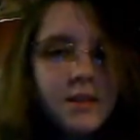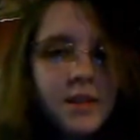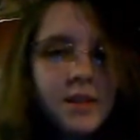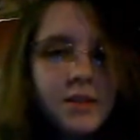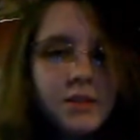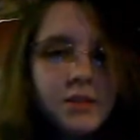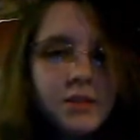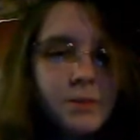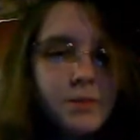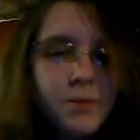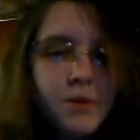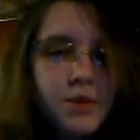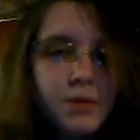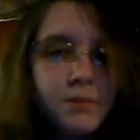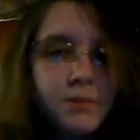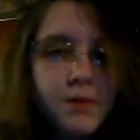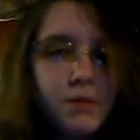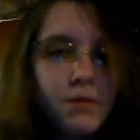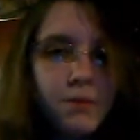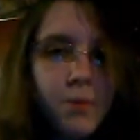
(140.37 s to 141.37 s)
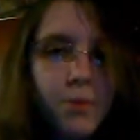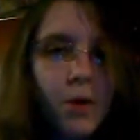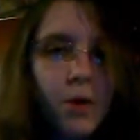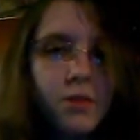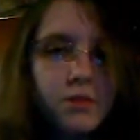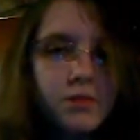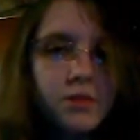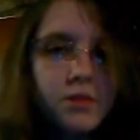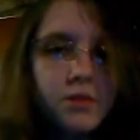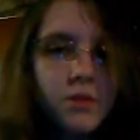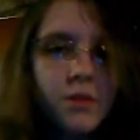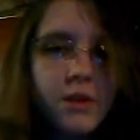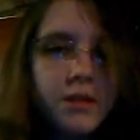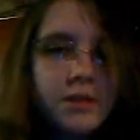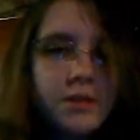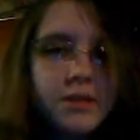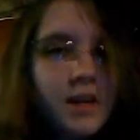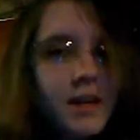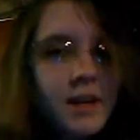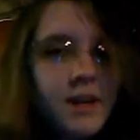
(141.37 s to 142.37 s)
Is she supposed to be repulsed or
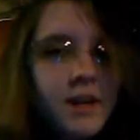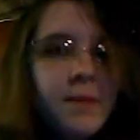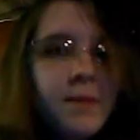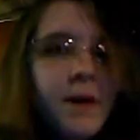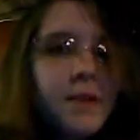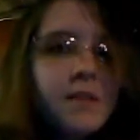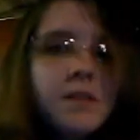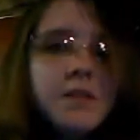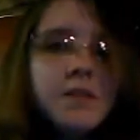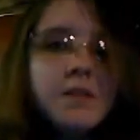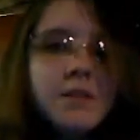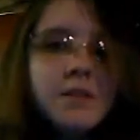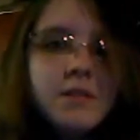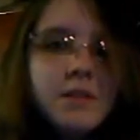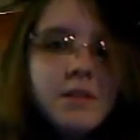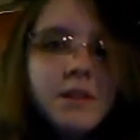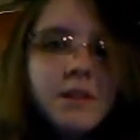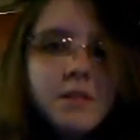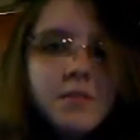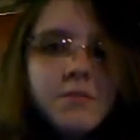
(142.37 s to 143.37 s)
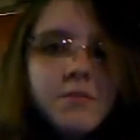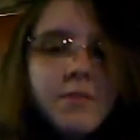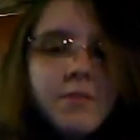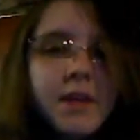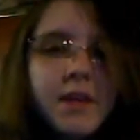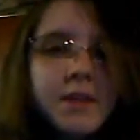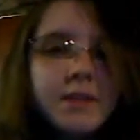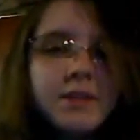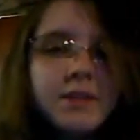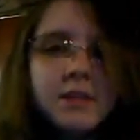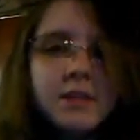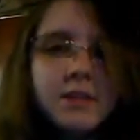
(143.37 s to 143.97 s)
excited about this rates?